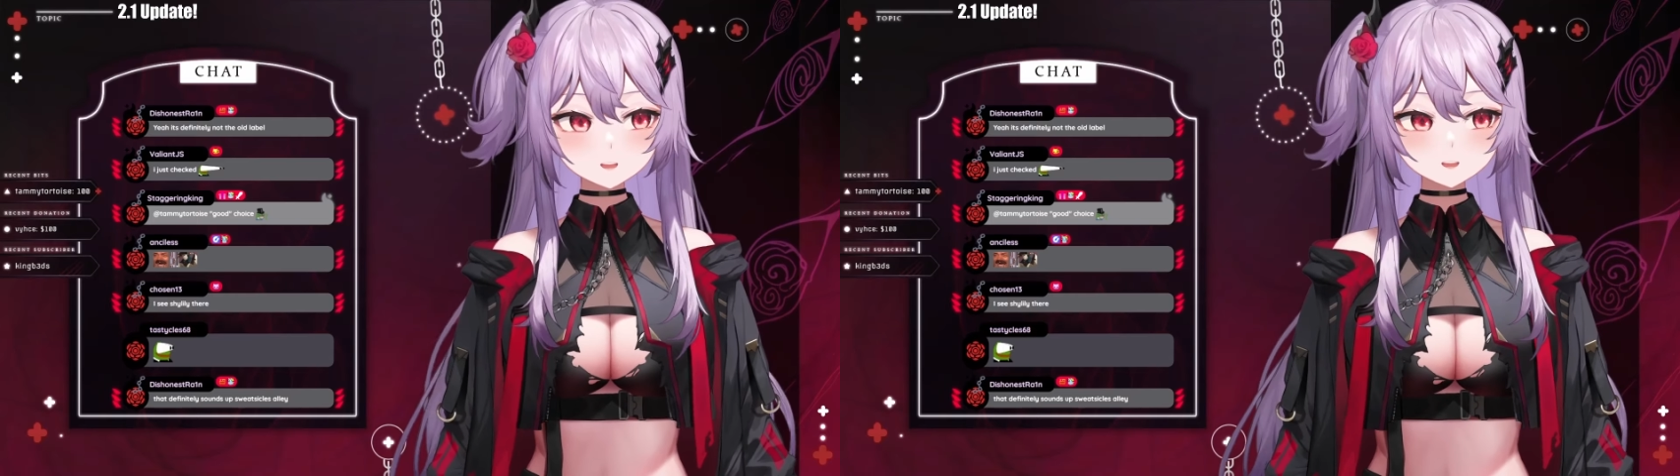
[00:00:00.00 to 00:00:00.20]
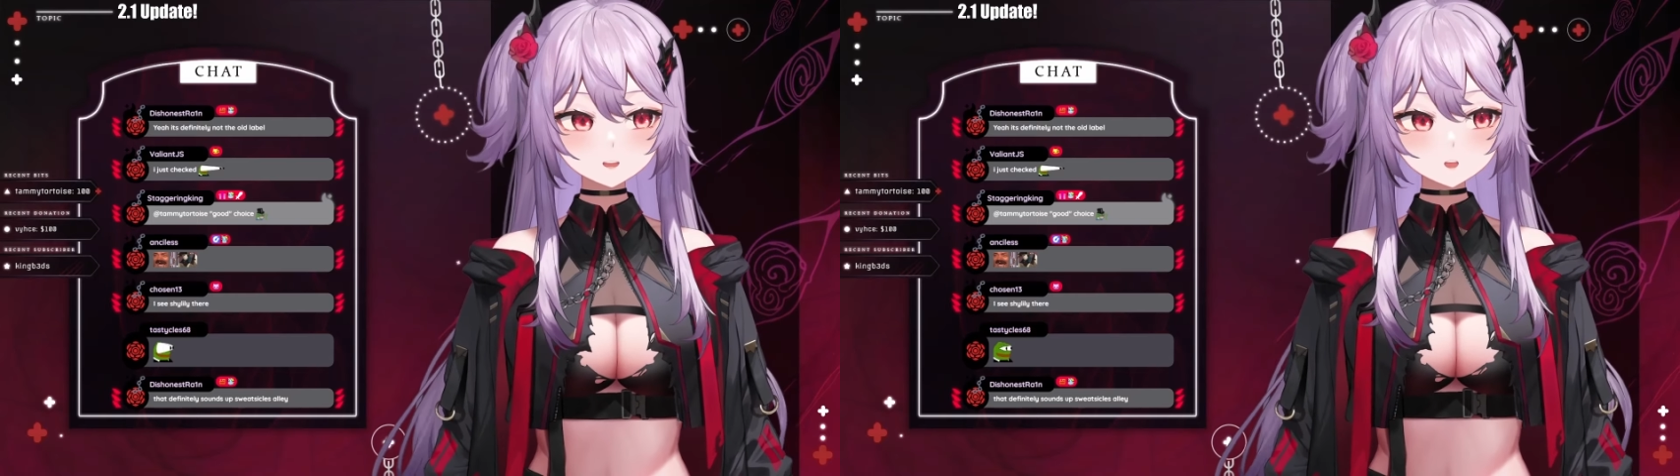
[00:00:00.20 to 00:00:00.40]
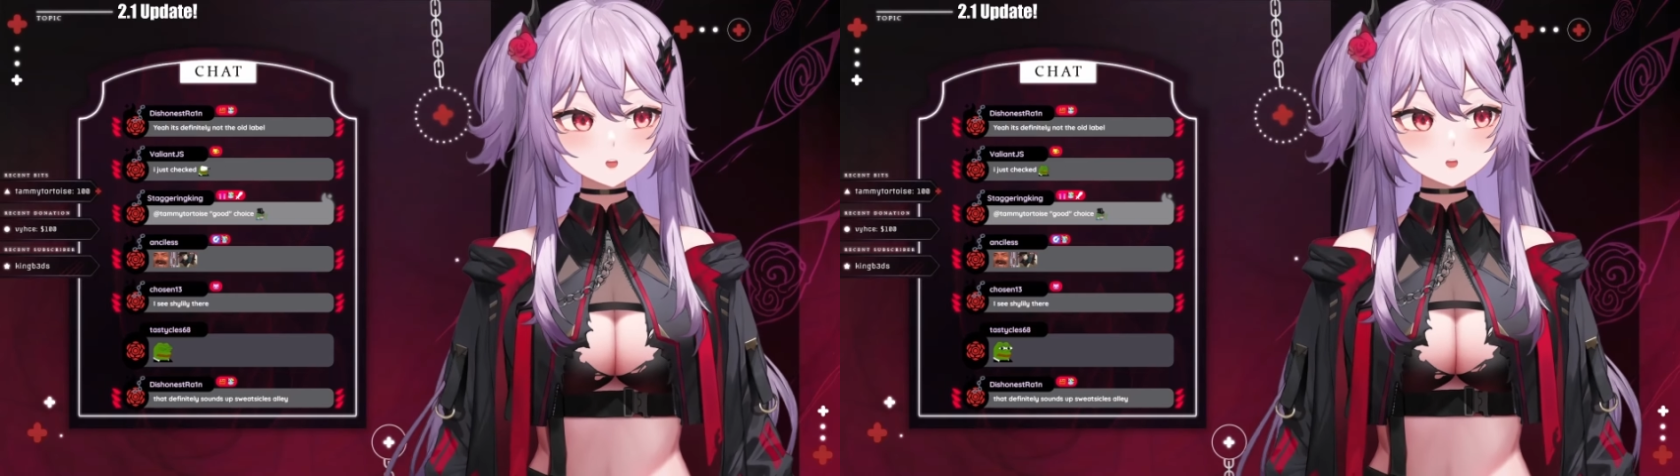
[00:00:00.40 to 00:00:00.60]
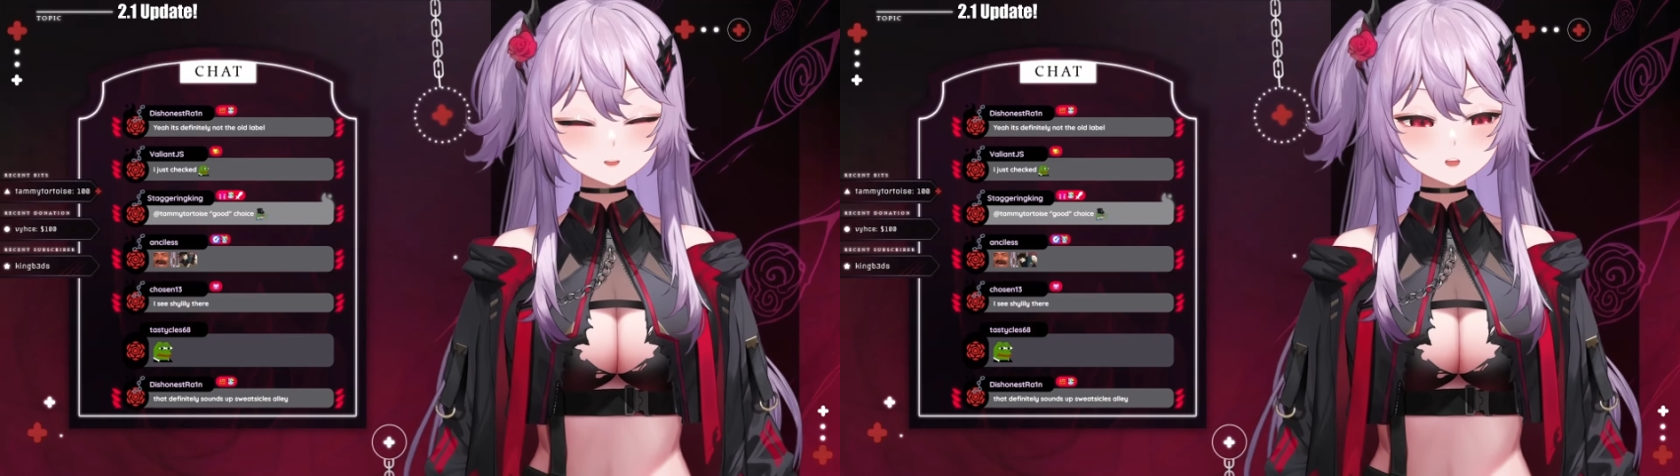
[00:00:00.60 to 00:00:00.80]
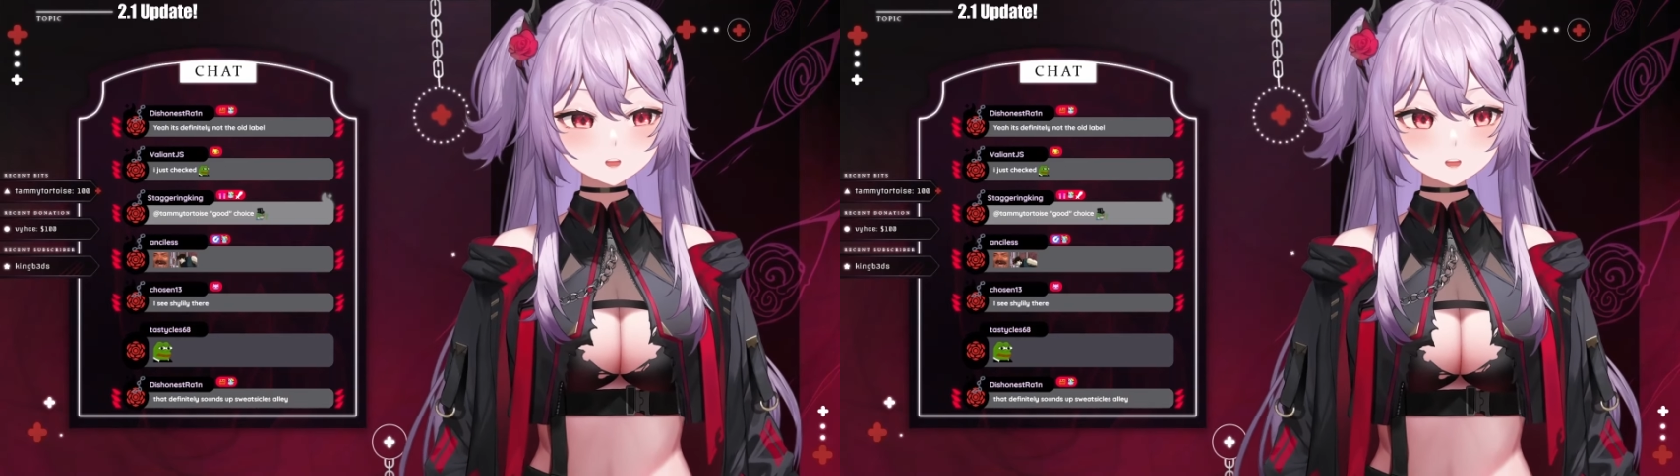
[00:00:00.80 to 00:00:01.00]
so
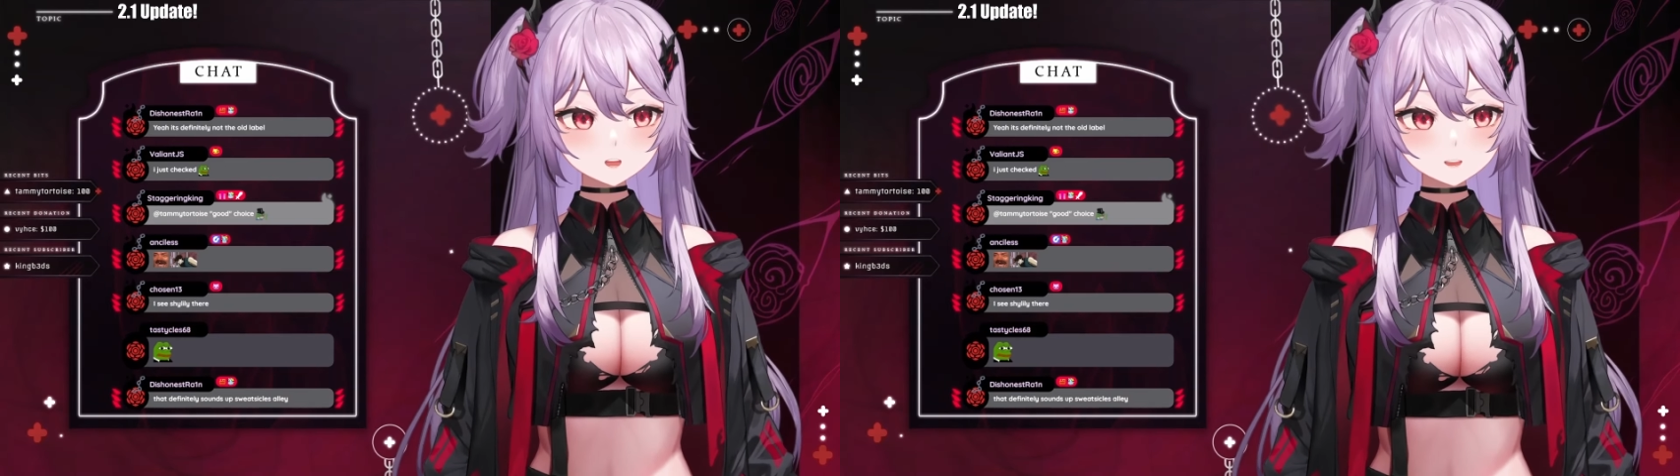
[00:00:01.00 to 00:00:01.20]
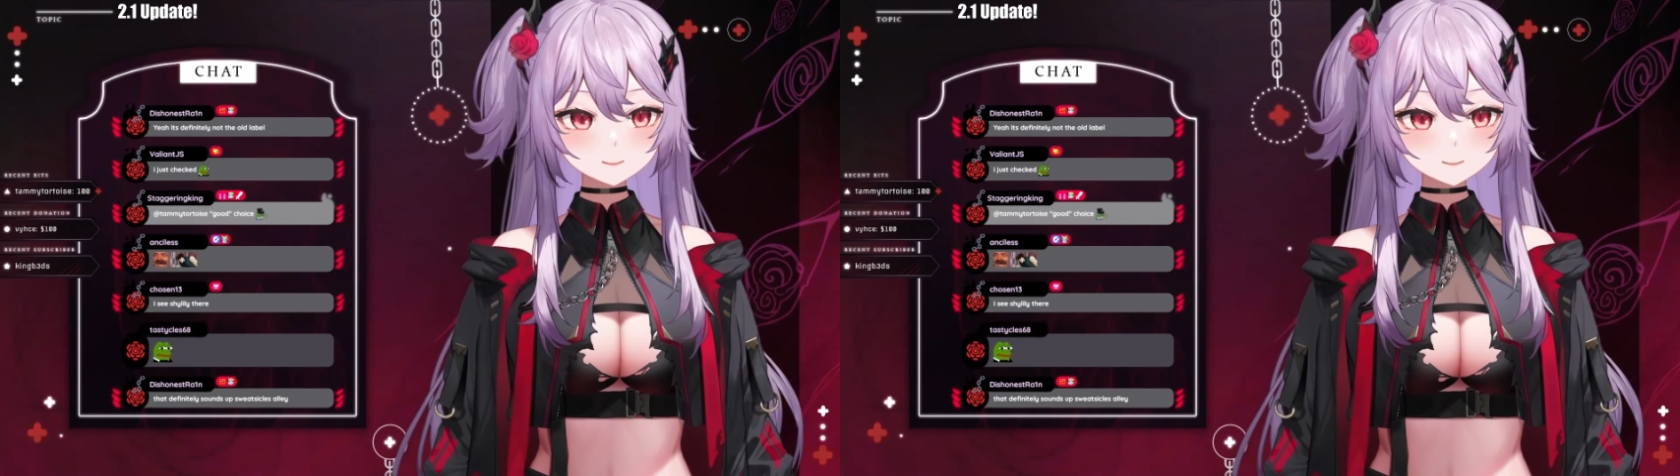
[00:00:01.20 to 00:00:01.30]
good.